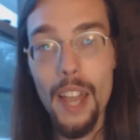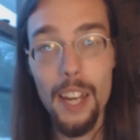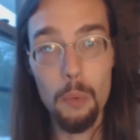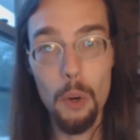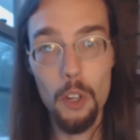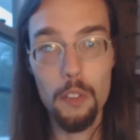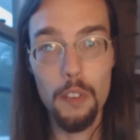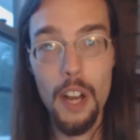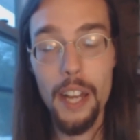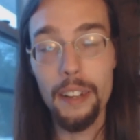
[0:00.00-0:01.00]
and it worked
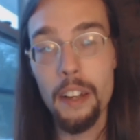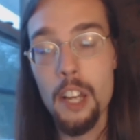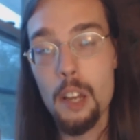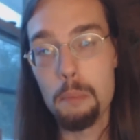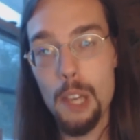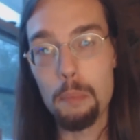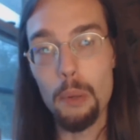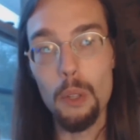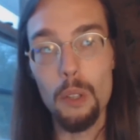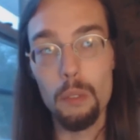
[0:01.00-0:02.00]
fine.
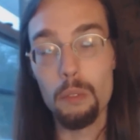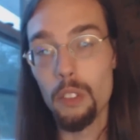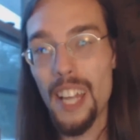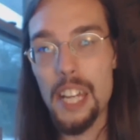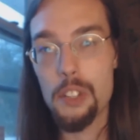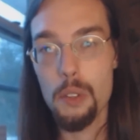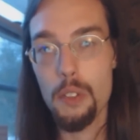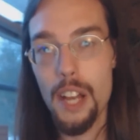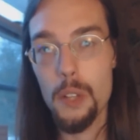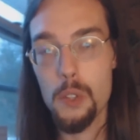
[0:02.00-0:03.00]
People late
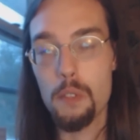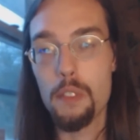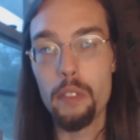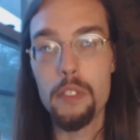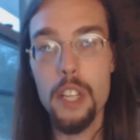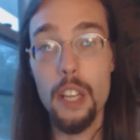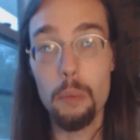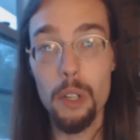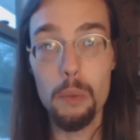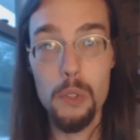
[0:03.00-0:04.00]
2015
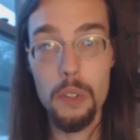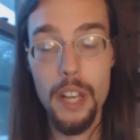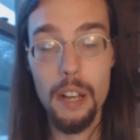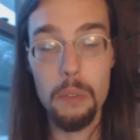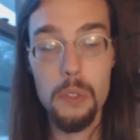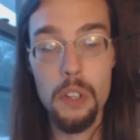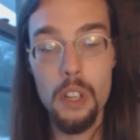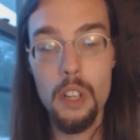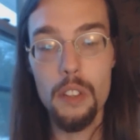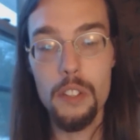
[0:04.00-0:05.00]
when it was announced.
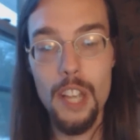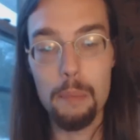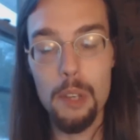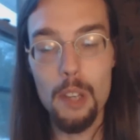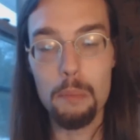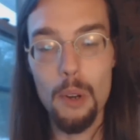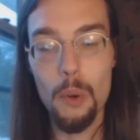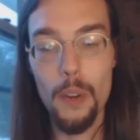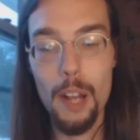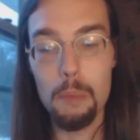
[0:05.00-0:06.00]
The deputy
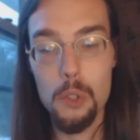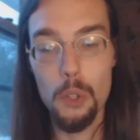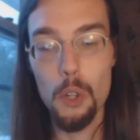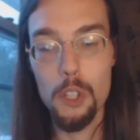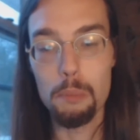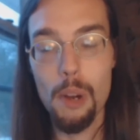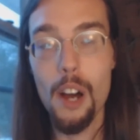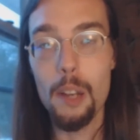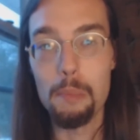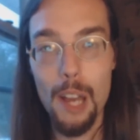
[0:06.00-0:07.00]
program was looked
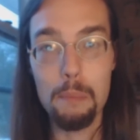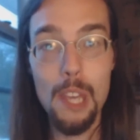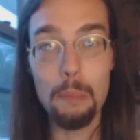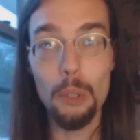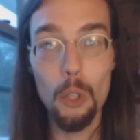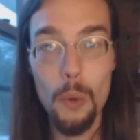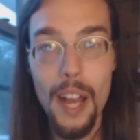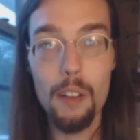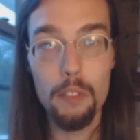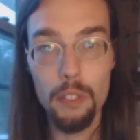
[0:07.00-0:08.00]
upon by people who
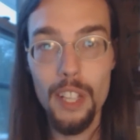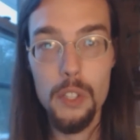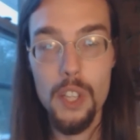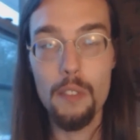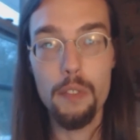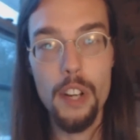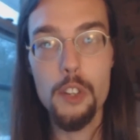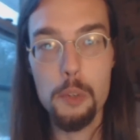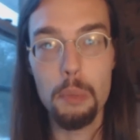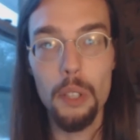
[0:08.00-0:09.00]
have, let's say,
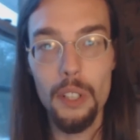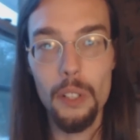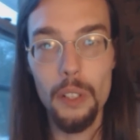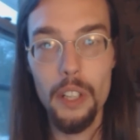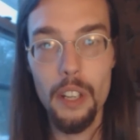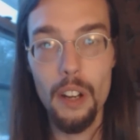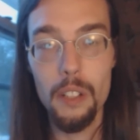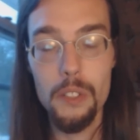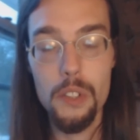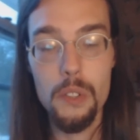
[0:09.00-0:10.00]
fringe political
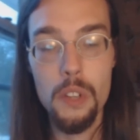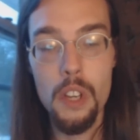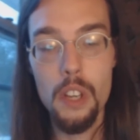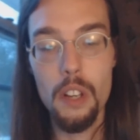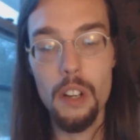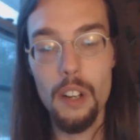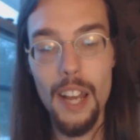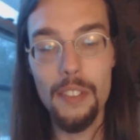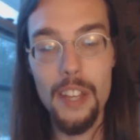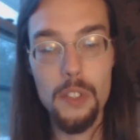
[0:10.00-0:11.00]
ideologies. Uh,
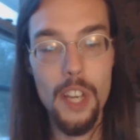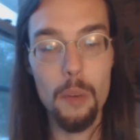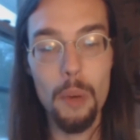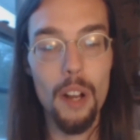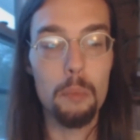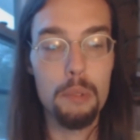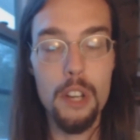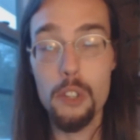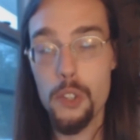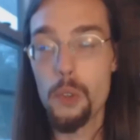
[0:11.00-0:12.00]
and they said, well,
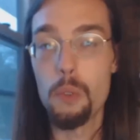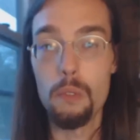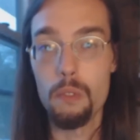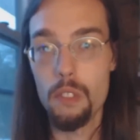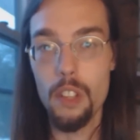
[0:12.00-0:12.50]
pretty soon